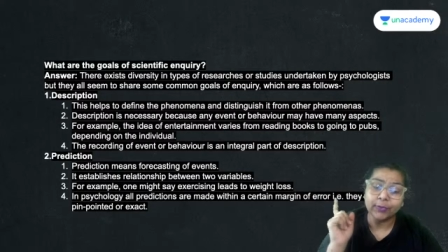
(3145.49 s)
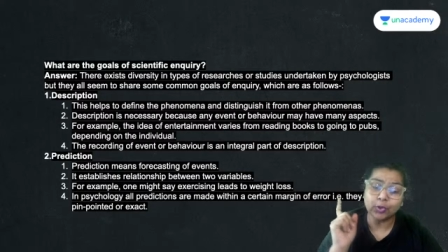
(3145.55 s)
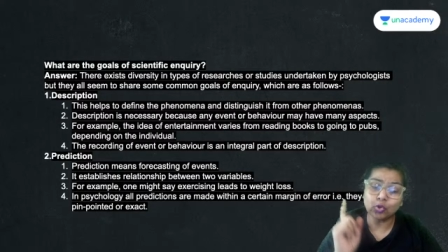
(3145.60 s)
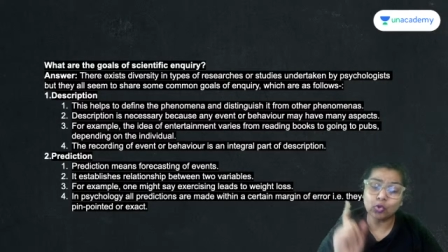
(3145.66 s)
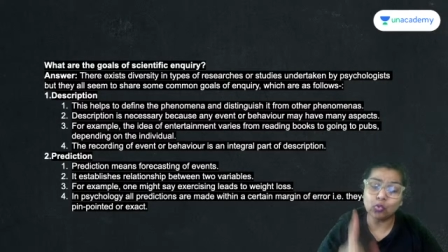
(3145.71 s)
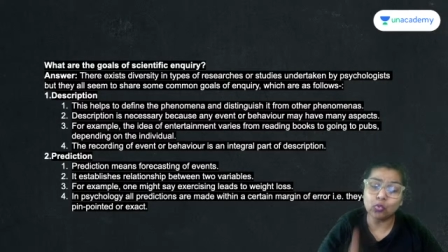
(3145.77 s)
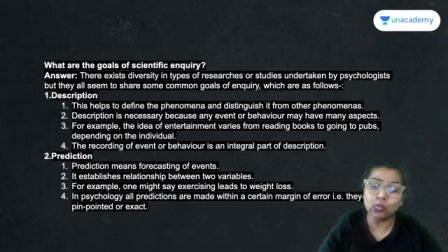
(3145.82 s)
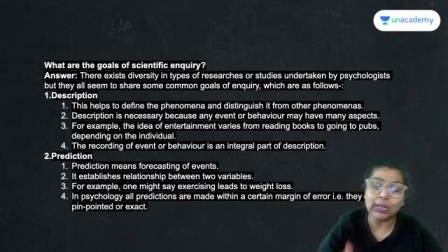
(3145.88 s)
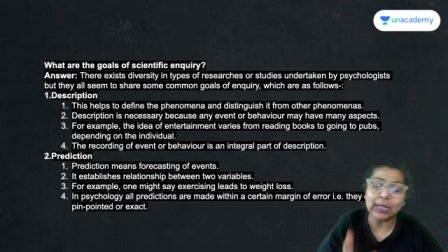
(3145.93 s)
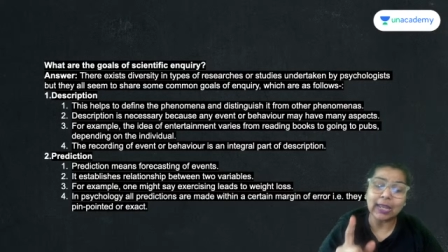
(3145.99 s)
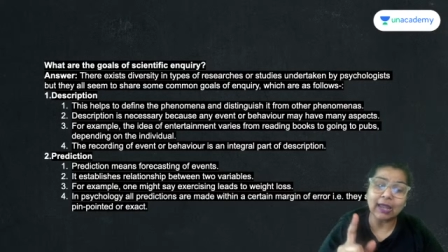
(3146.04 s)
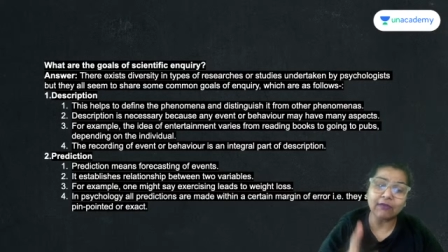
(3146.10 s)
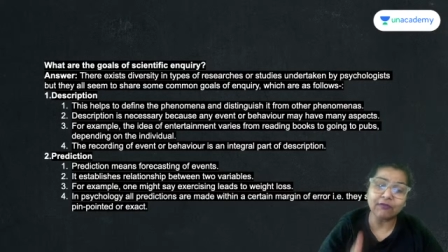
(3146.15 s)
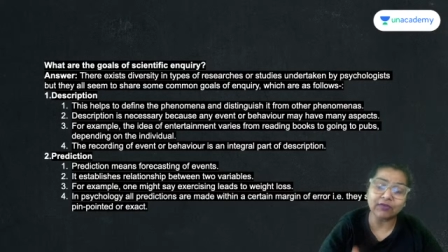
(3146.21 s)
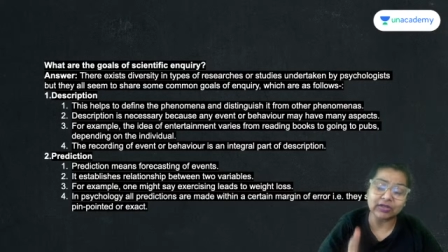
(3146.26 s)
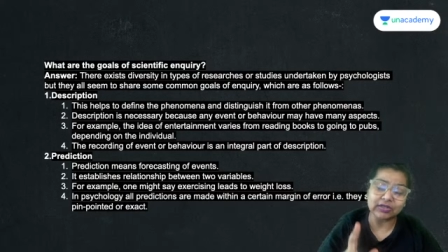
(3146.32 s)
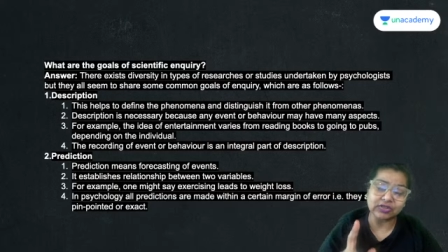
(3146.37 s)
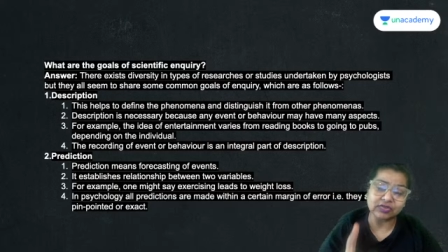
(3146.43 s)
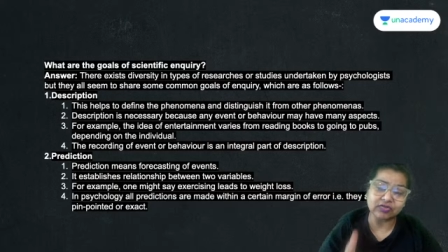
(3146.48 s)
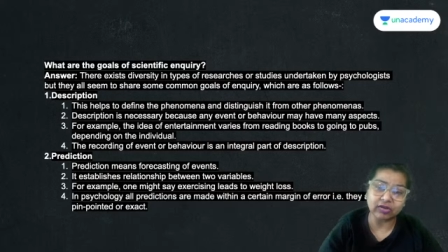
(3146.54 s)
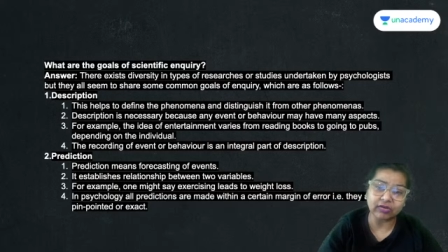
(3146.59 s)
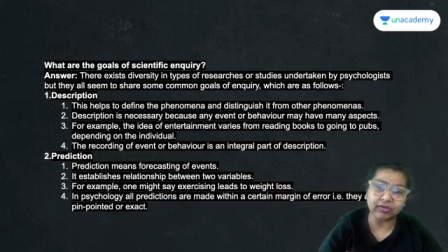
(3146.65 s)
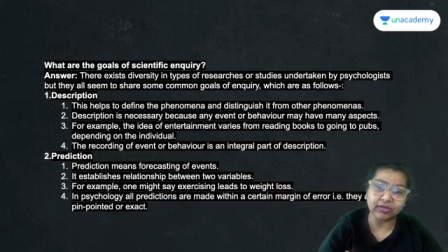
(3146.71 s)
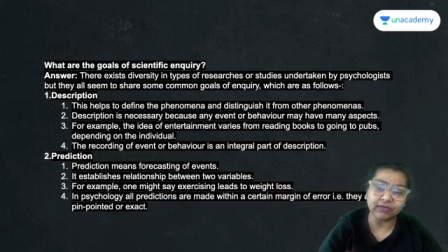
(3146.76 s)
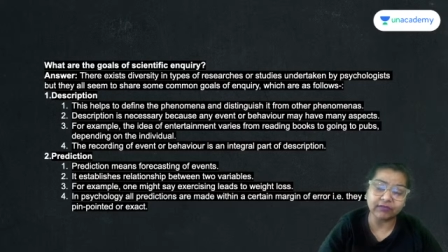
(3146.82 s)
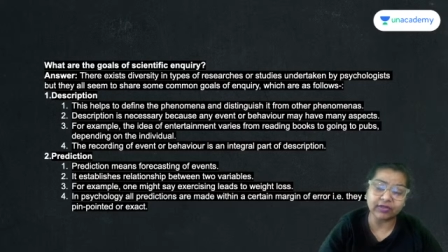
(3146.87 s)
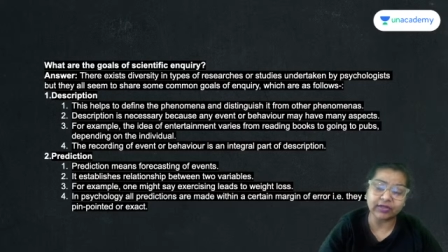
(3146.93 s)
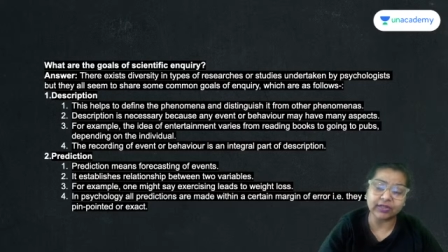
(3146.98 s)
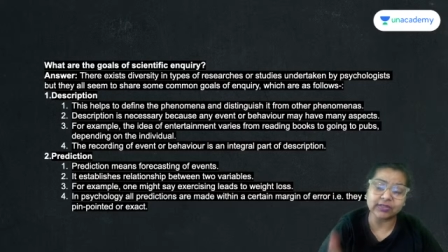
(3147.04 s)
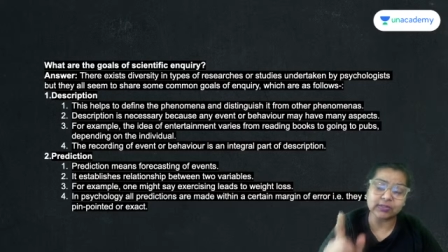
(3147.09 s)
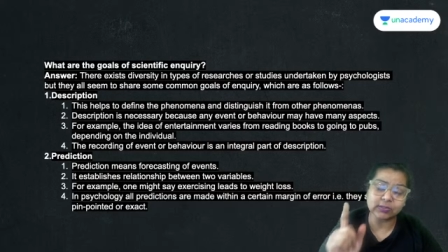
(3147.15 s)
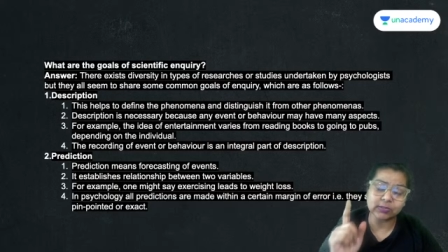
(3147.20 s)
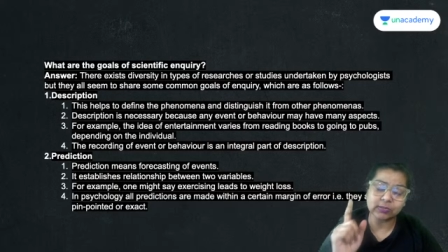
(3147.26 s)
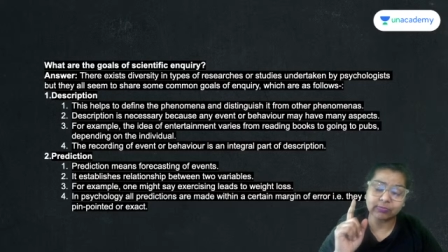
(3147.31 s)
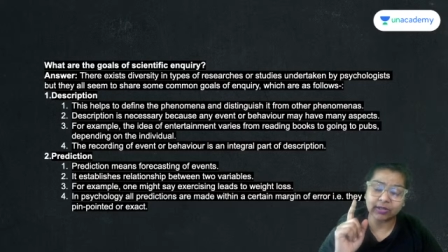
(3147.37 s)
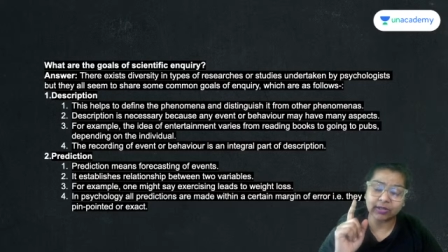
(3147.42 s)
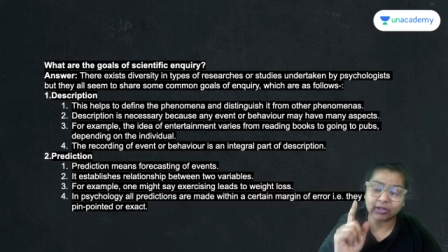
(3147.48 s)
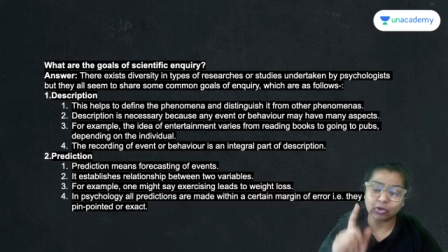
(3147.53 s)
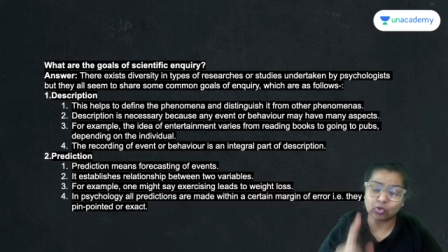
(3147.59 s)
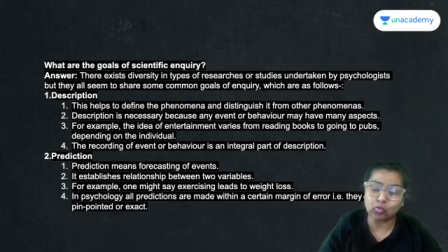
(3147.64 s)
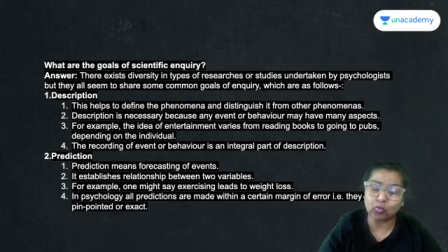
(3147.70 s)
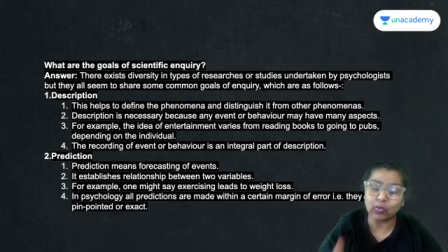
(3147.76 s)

You will have constructive criticism and you